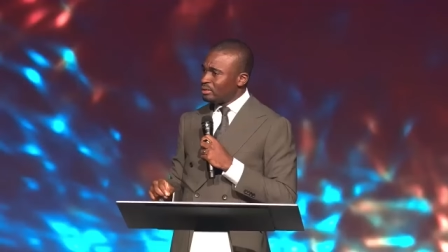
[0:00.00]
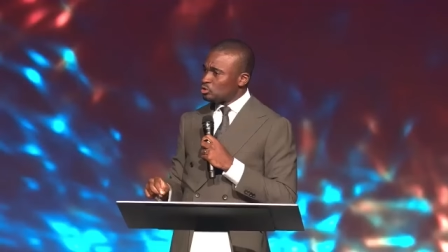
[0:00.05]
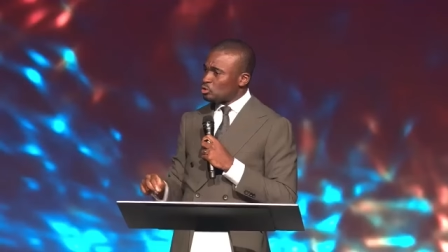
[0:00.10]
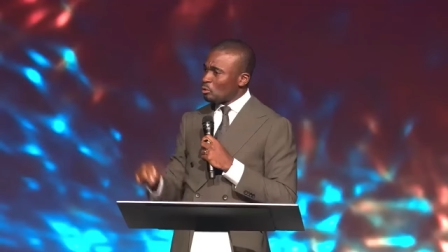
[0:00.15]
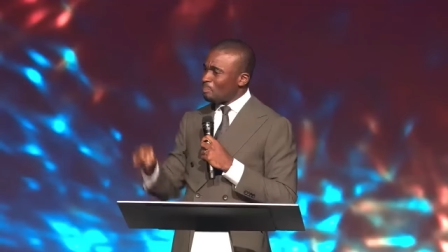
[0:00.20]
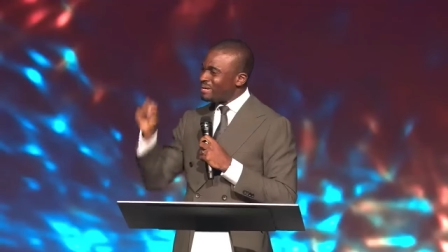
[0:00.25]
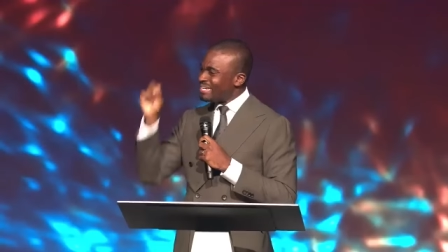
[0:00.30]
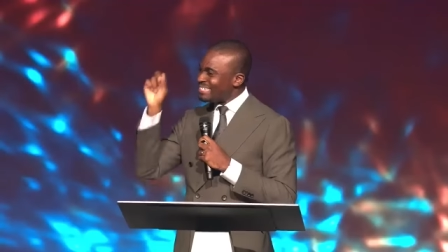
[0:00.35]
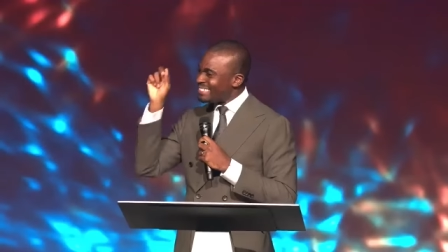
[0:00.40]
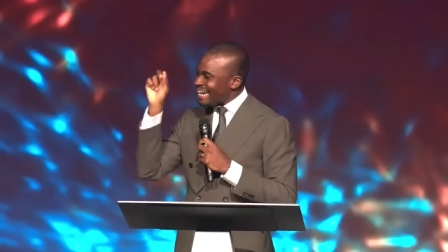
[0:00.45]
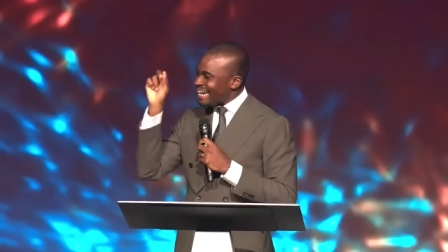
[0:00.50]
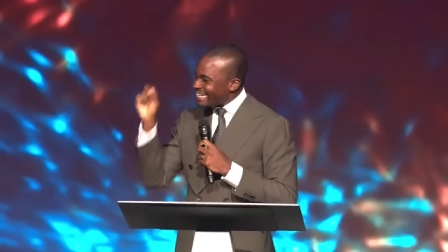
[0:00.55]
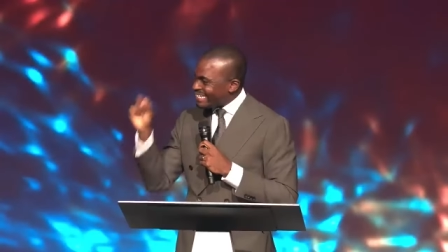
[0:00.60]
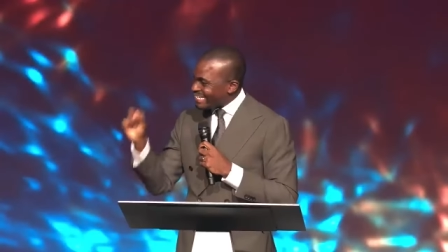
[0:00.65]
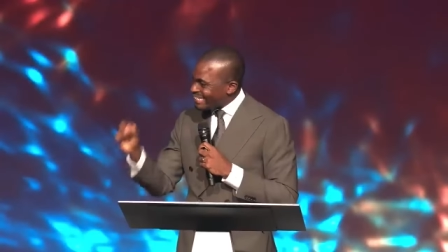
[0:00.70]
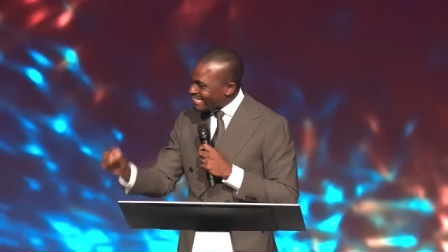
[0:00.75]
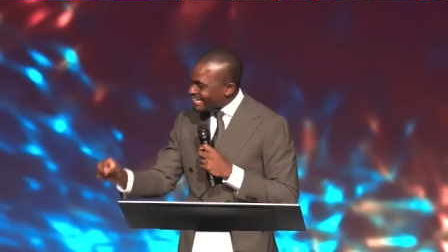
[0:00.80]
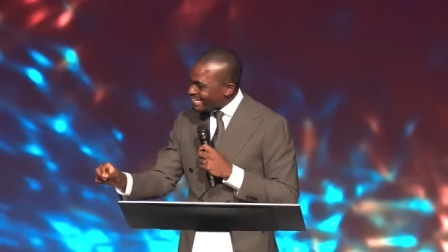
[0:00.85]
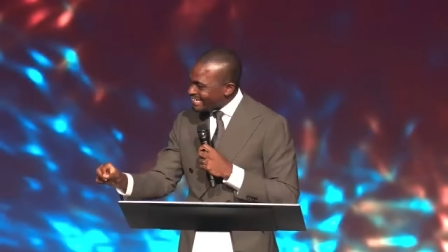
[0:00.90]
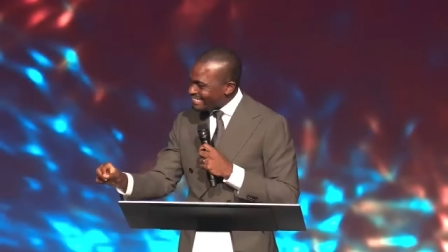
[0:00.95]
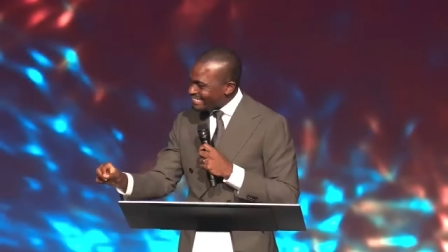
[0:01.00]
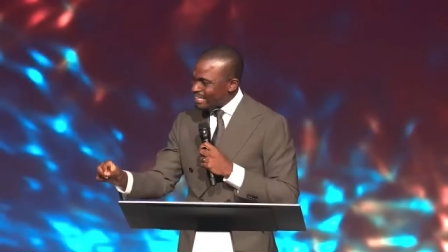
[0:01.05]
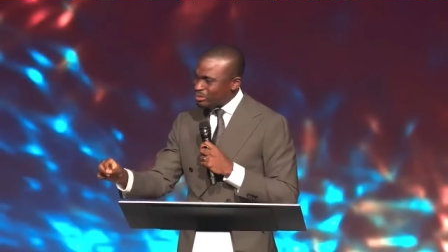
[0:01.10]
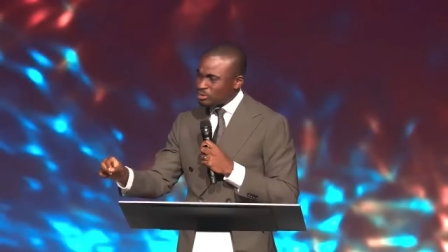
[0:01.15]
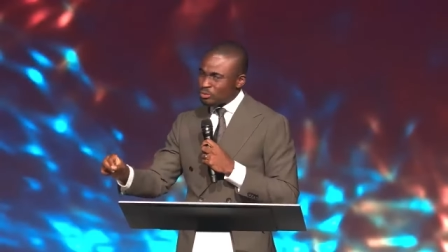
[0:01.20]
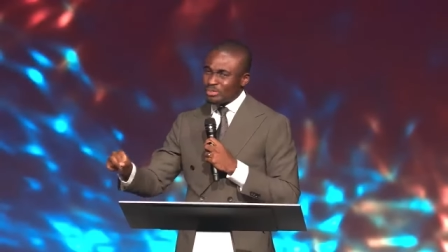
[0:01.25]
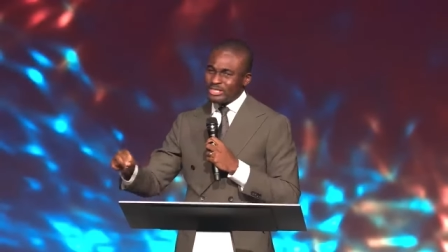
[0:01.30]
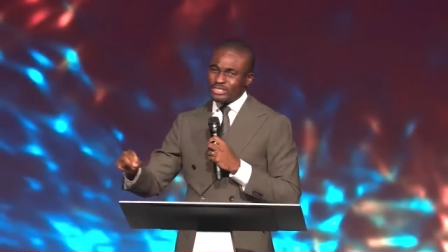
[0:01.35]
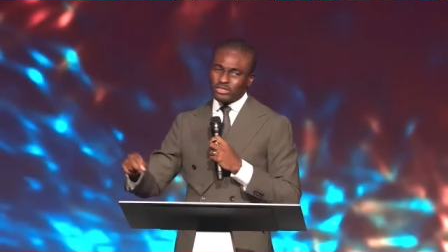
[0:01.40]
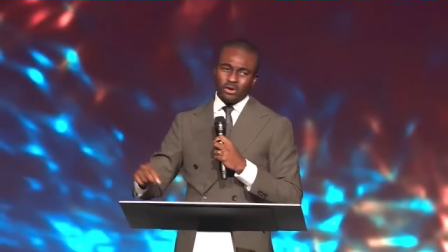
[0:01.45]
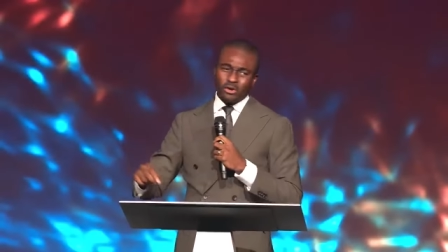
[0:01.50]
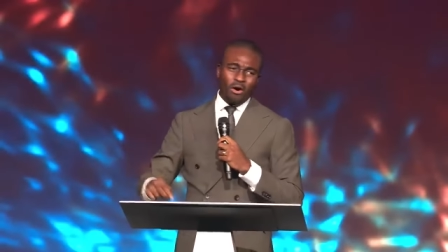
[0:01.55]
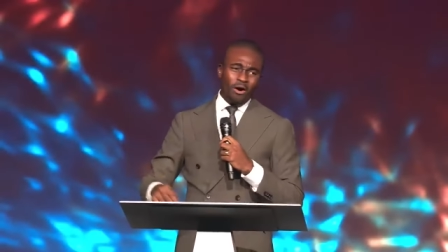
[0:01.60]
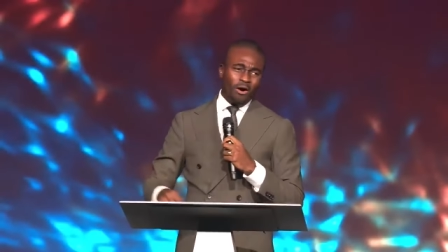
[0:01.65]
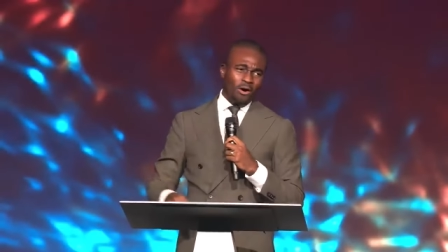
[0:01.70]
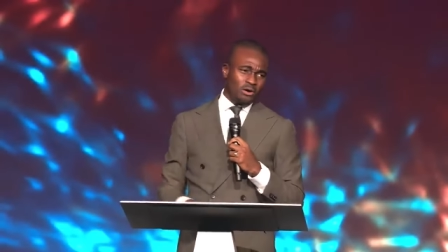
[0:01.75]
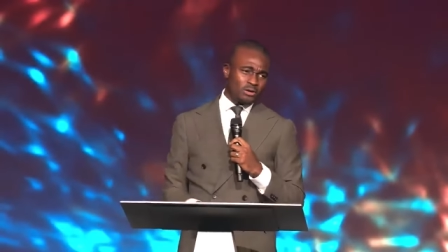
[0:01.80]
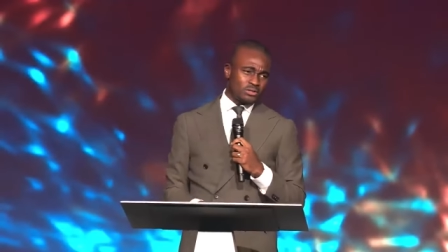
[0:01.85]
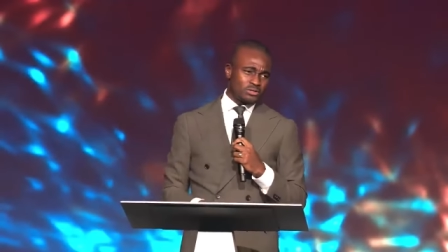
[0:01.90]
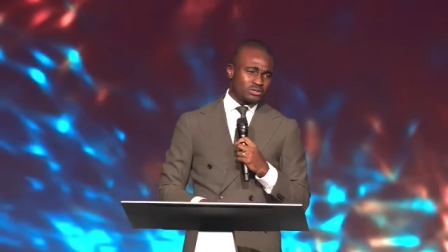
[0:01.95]
to be dedicated to his
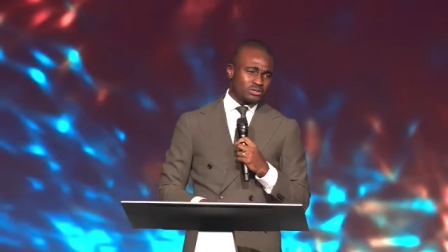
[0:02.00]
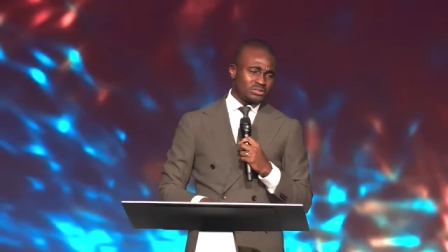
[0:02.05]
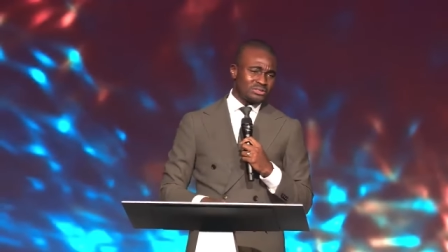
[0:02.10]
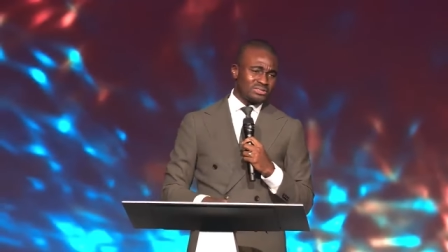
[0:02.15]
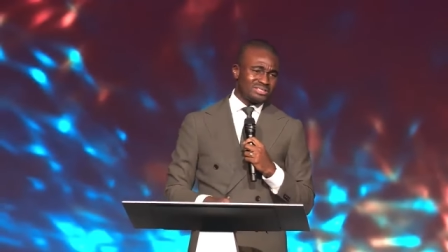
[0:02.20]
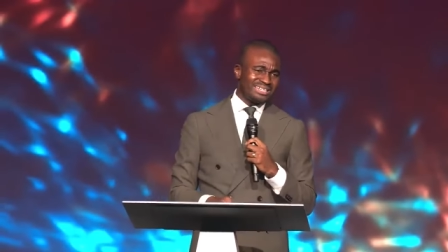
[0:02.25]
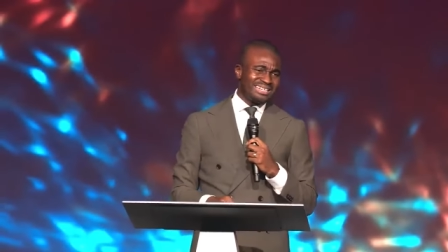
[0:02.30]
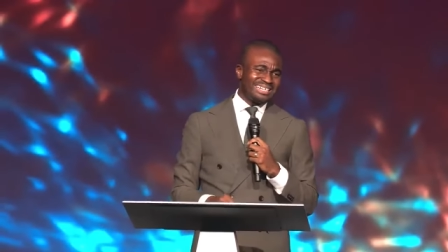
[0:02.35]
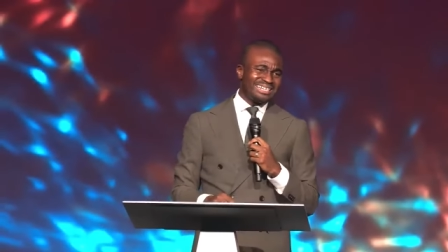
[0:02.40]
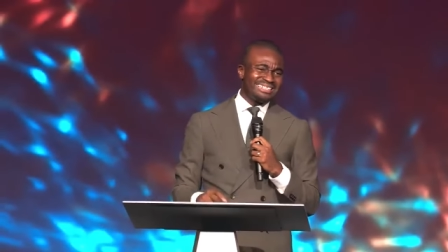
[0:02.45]
cause.